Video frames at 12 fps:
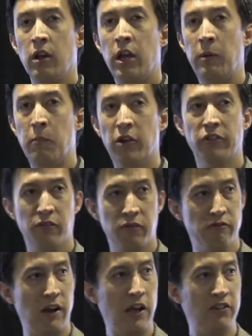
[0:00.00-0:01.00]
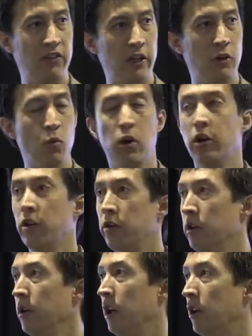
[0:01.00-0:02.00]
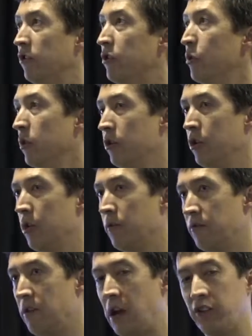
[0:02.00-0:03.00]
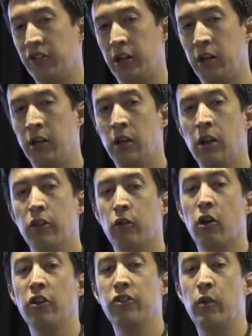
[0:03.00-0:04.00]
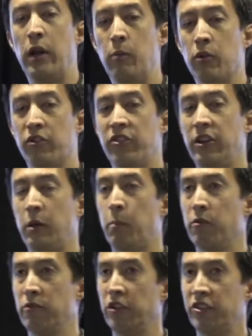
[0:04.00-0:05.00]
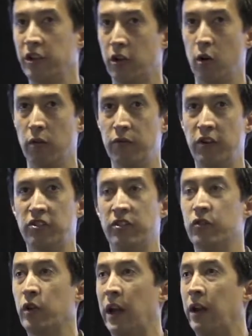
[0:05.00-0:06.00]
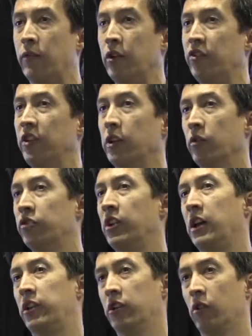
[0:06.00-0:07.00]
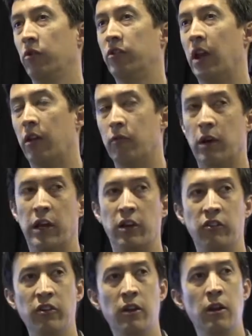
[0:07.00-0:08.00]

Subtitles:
a muzzle velocity, a 100 and a 200-yard velocity. They're also able to see a ballistic coefficient for every single shot that goes downrange.